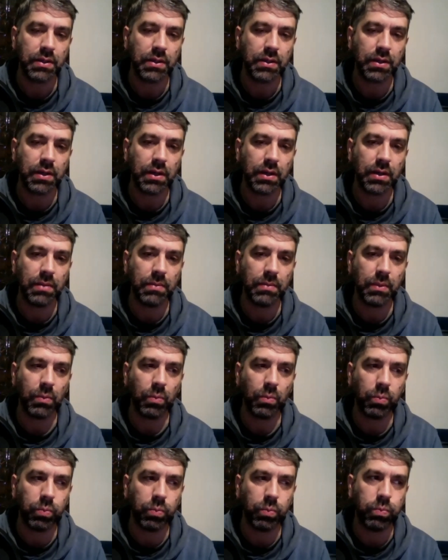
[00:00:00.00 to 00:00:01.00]
um,
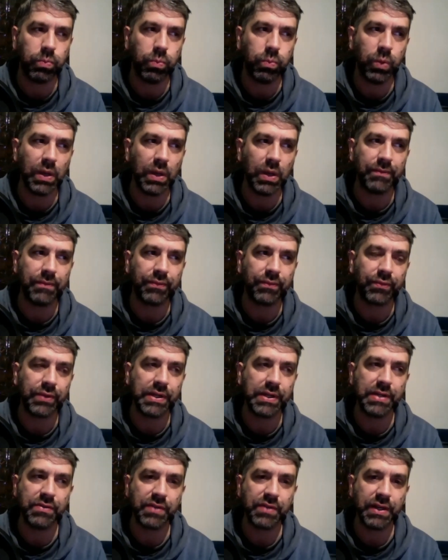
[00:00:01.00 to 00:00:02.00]
William
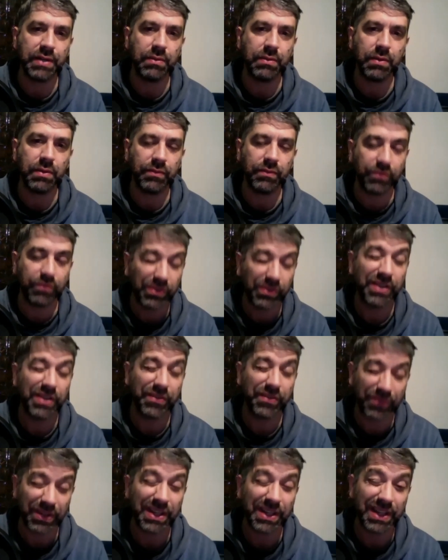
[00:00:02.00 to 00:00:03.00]
Friedkin,
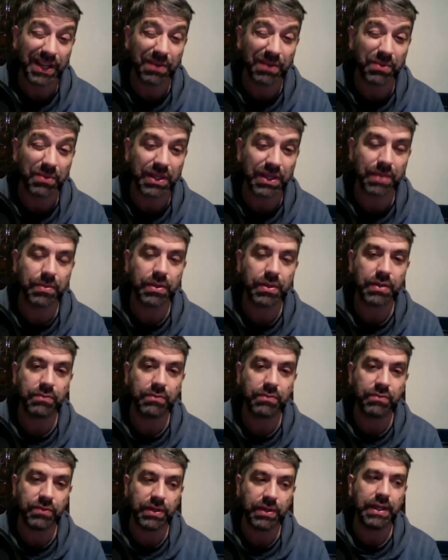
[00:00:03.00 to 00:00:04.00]
Friedkin was able to
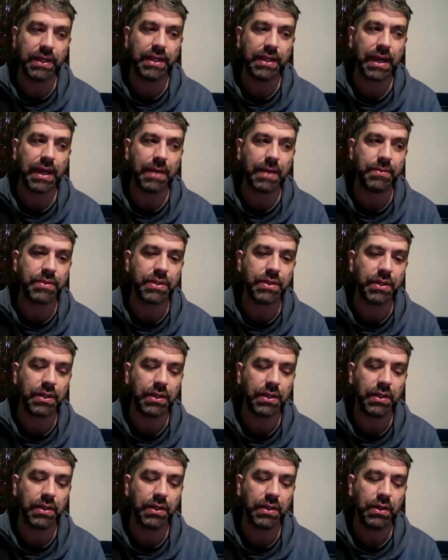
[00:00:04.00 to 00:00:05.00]
really
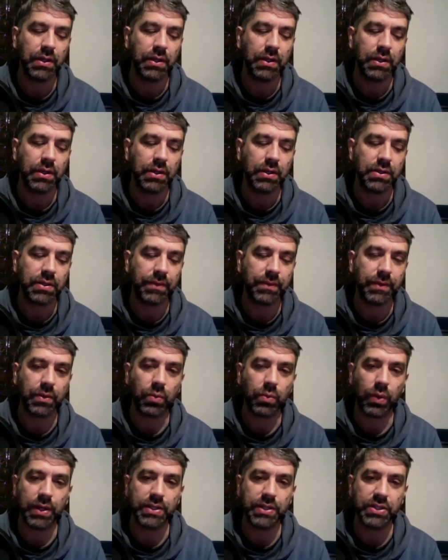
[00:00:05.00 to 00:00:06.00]
capture something
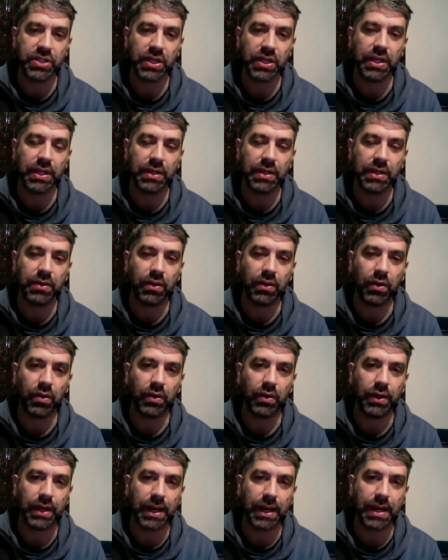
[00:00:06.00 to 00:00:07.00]
quite chilling
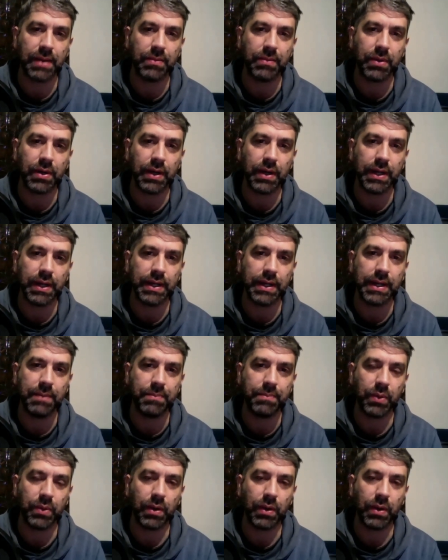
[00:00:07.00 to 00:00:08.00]
on camera, and he
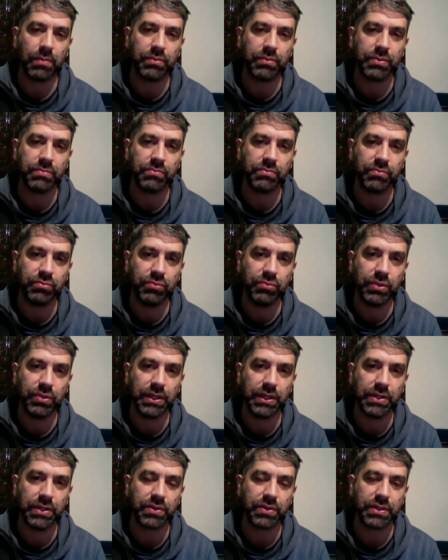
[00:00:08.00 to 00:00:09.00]
built up some
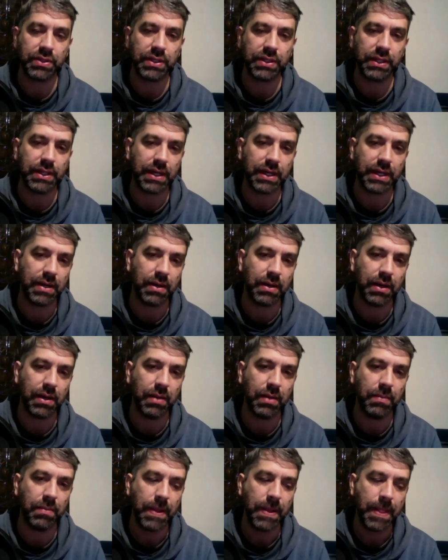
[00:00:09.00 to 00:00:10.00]
really interesting mm. char-
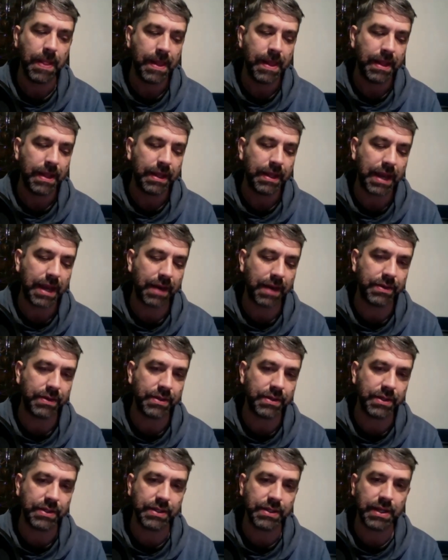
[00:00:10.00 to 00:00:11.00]
um,
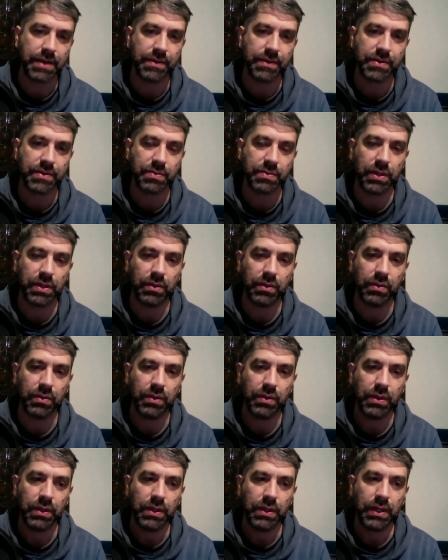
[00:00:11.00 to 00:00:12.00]
characters there as well.
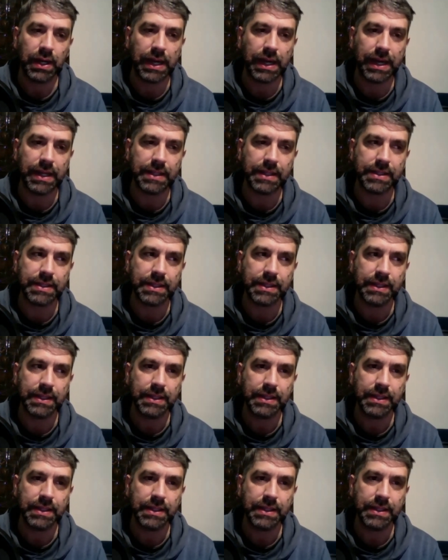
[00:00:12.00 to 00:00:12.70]
And